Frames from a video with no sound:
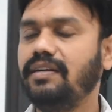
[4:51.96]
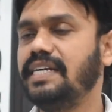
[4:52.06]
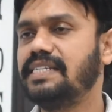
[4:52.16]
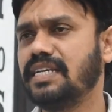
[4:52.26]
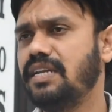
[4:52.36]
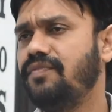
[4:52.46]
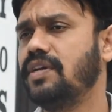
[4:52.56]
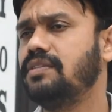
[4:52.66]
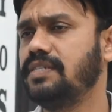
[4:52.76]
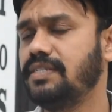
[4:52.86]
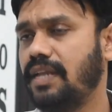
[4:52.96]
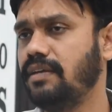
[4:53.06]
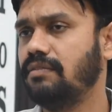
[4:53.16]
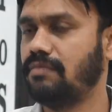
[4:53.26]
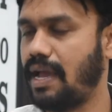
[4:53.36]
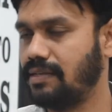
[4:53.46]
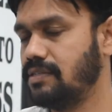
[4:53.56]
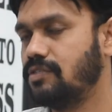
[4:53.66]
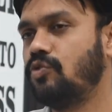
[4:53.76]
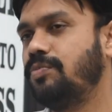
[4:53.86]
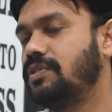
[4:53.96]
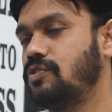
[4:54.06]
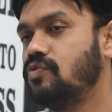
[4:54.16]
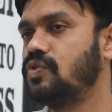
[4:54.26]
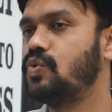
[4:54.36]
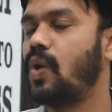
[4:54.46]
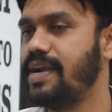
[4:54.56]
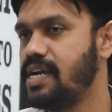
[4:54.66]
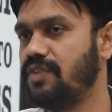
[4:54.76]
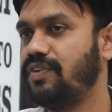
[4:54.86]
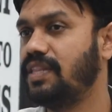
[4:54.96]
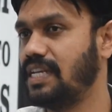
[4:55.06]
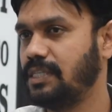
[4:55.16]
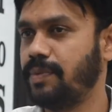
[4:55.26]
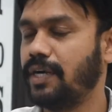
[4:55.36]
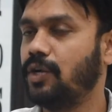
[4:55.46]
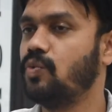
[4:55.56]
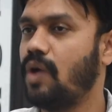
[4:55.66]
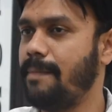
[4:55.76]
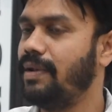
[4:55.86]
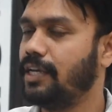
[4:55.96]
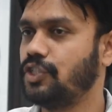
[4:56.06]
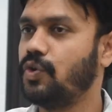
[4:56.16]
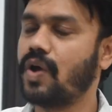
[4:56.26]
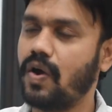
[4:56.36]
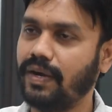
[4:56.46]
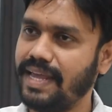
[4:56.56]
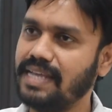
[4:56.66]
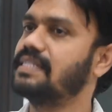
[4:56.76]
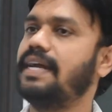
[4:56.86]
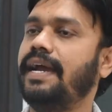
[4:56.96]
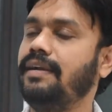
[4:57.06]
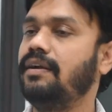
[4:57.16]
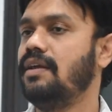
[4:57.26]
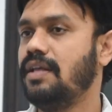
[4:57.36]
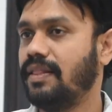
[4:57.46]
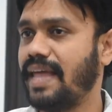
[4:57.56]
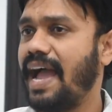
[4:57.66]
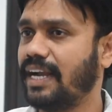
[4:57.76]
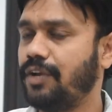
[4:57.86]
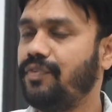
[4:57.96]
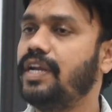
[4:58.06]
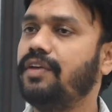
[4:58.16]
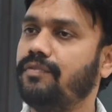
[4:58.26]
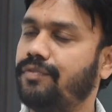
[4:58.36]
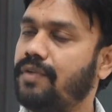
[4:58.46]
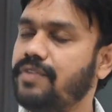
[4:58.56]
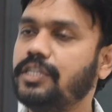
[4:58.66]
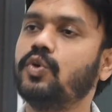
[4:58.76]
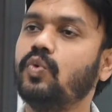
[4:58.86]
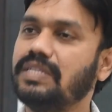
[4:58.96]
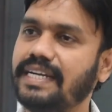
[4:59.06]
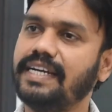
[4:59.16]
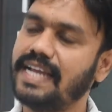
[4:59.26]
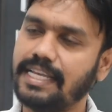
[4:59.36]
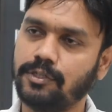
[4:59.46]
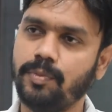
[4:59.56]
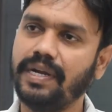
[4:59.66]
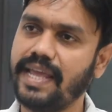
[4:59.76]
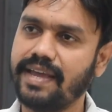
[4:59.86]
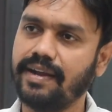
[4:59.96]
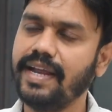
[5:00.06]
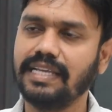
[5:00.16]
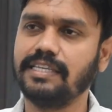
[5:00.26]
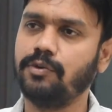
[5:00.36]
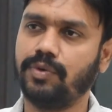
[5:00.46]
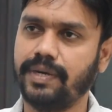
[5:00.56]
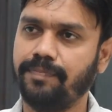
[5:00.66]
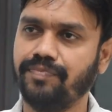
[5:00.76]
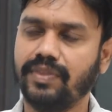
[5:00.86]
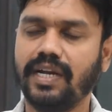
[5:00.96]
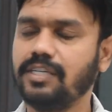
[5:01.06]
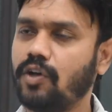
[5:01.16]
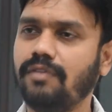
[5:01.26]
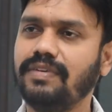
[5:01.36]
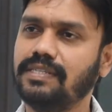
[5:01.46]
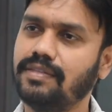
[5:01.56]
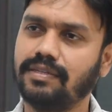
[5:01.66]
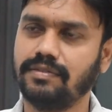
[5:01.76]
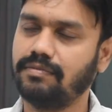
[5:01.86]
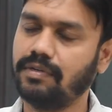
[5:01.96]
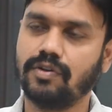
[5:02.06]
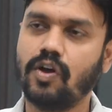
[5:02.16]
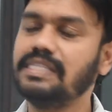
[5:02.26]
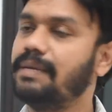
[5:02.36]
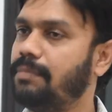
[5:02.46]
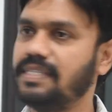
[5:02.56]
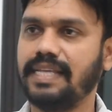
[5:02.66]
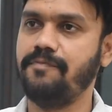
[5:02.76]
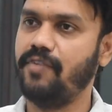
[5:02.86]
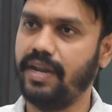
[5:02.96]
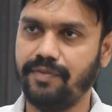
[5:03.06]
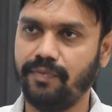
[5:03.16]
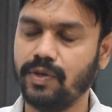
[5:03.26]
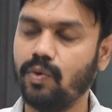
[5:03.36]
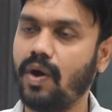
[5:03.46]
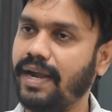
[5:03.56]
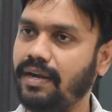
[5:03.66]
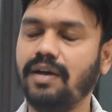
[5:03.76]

and its significance is like access group is used to identify the respective application context and the activity from which rule set it has to be taken and executed. That is always the concept is same wherever we go.